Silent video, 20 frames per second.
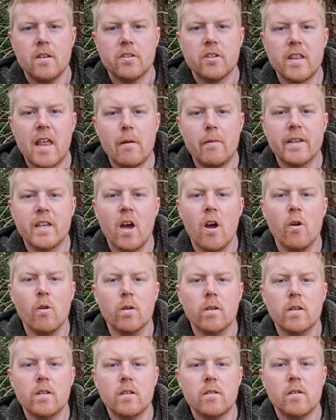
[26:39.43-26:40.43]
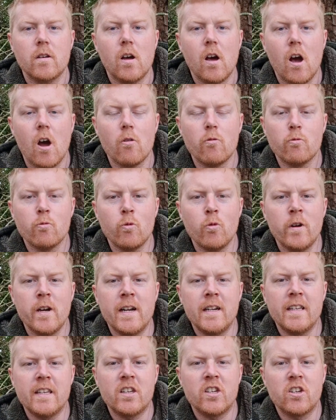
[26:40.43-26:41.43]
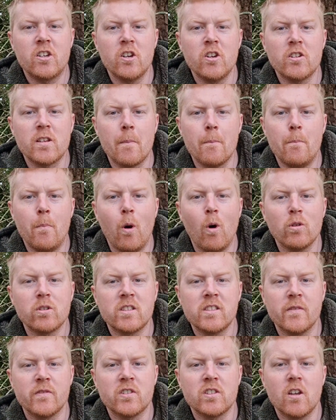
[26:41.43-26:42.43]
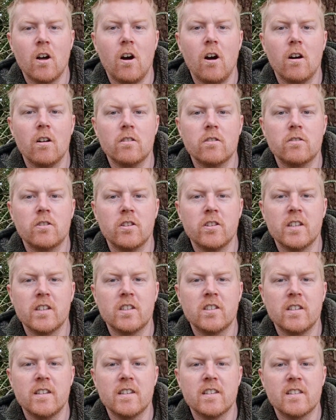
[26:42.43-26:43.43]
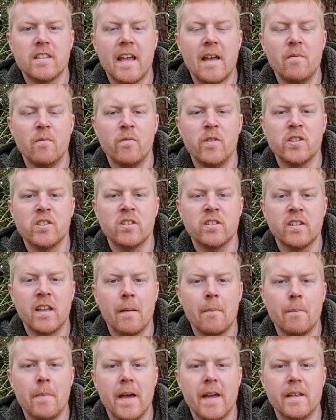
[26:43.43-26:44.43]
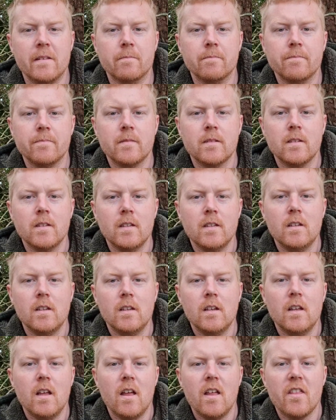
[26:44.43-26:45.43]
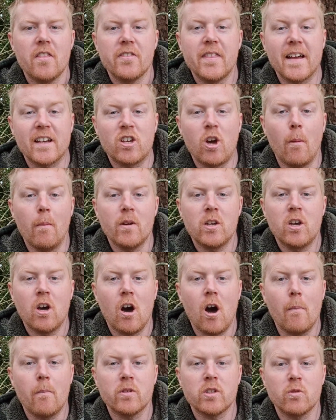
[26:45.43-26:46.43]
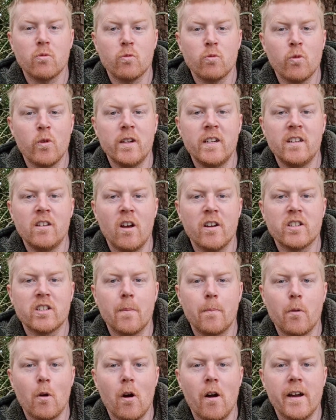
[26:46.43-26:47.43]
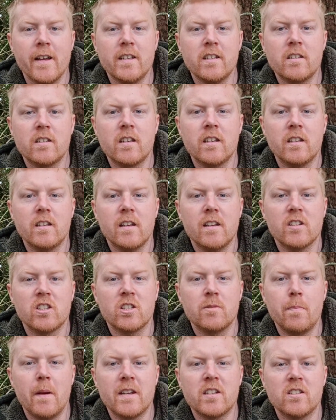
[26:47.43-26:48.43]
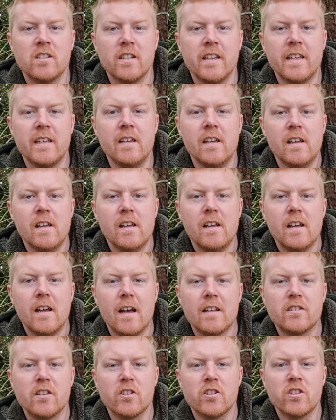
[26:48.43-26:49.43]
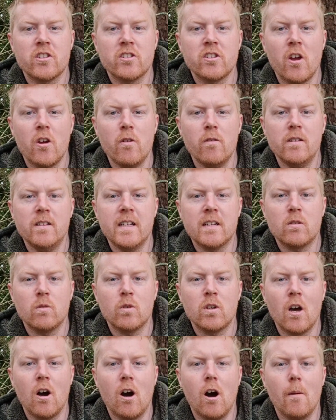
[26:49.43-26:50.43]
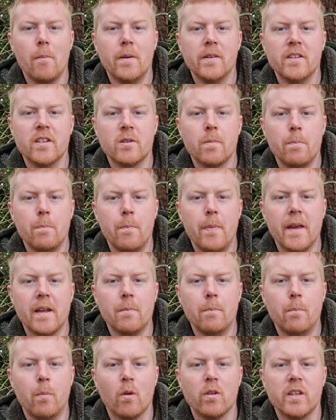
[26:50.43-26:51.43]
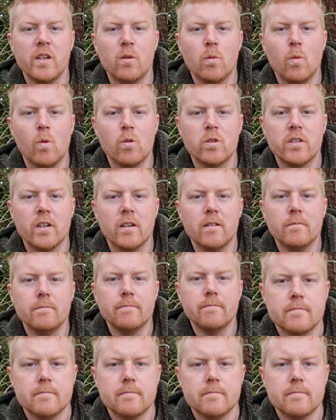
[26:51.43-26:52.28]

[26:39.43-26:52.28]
So there we go, a really good and positive start to this year's tent fishing campaign. That common carp was a really nice surprise, especially as there's so little carp in this big body of water.